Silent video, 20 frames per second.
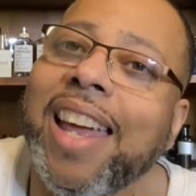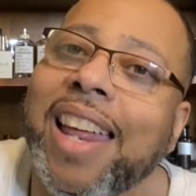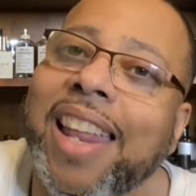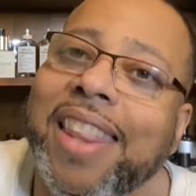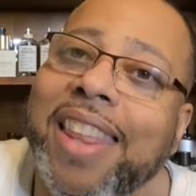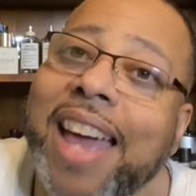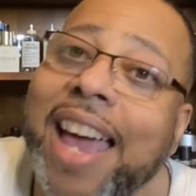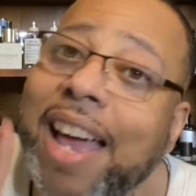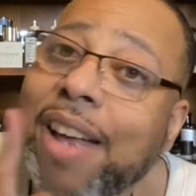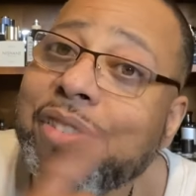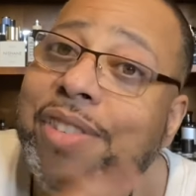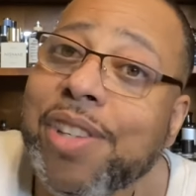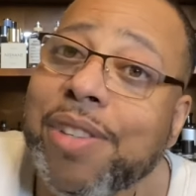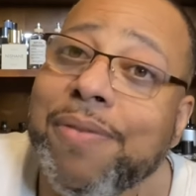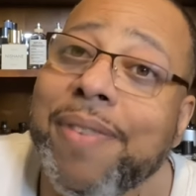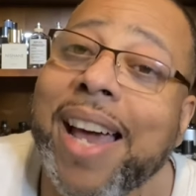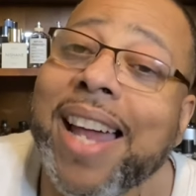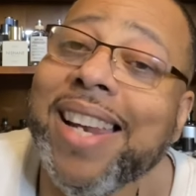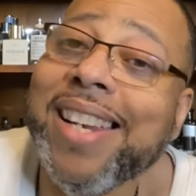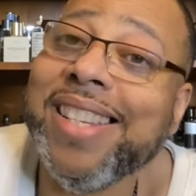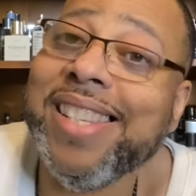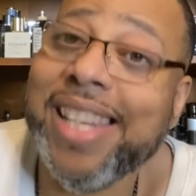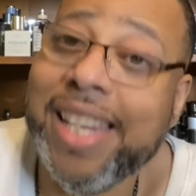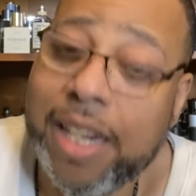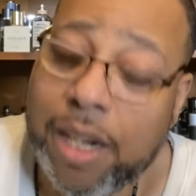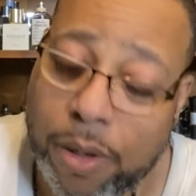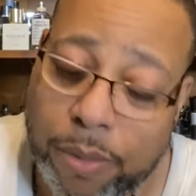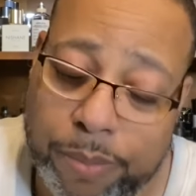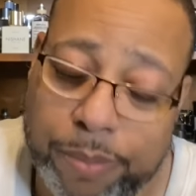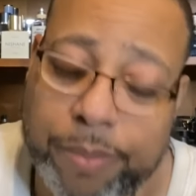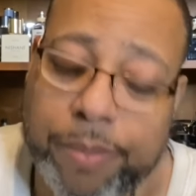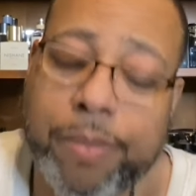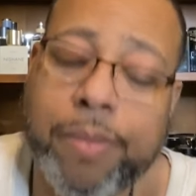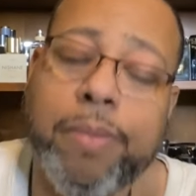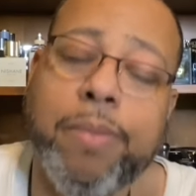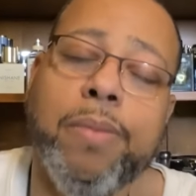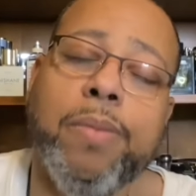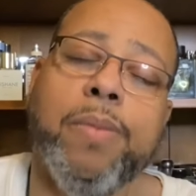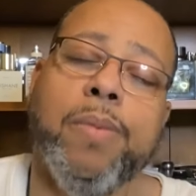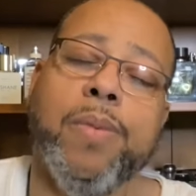the house is Valentino.
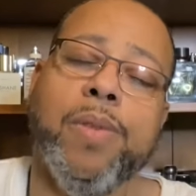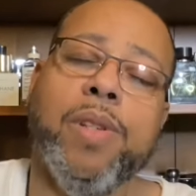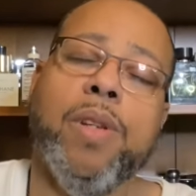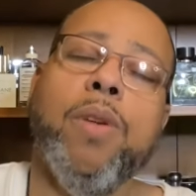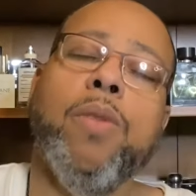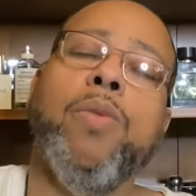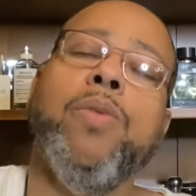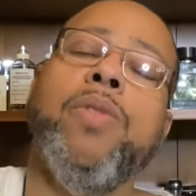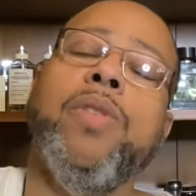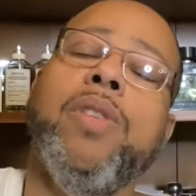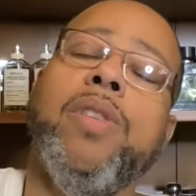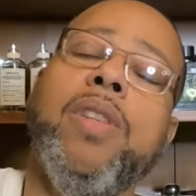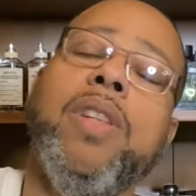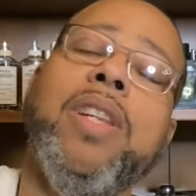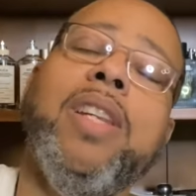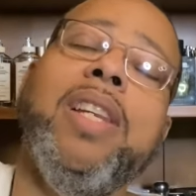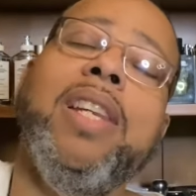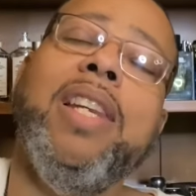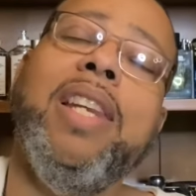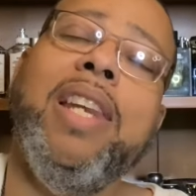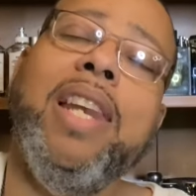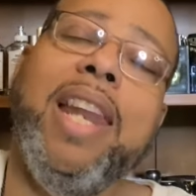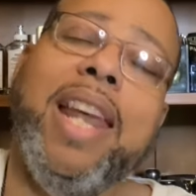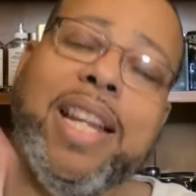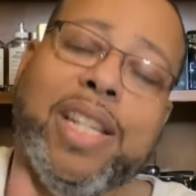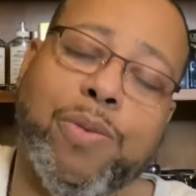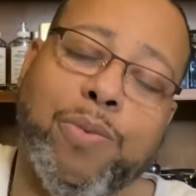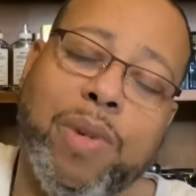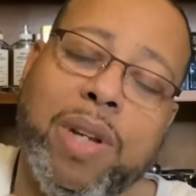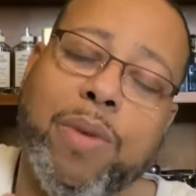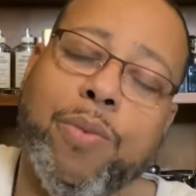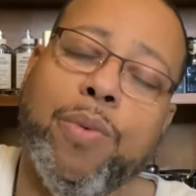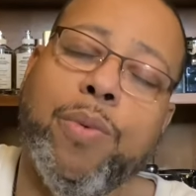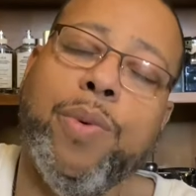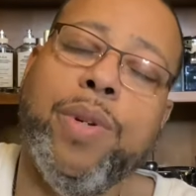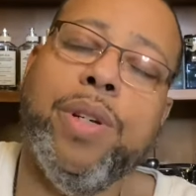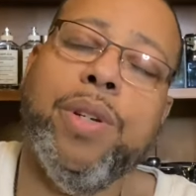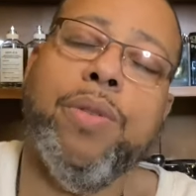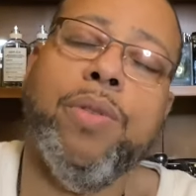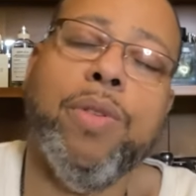So next week when
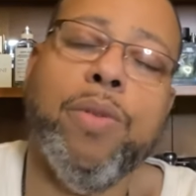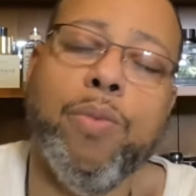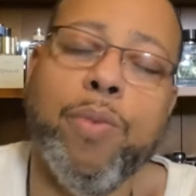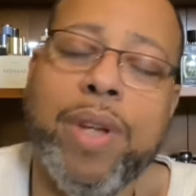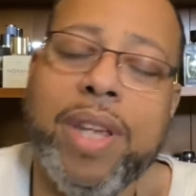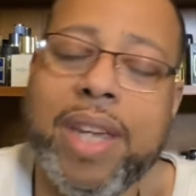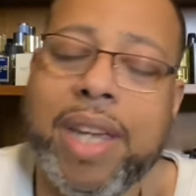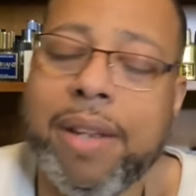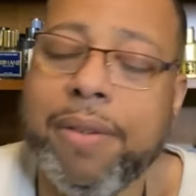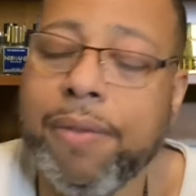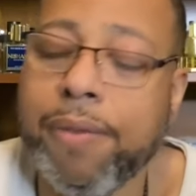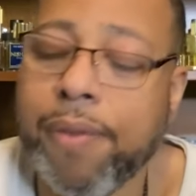we do the weekend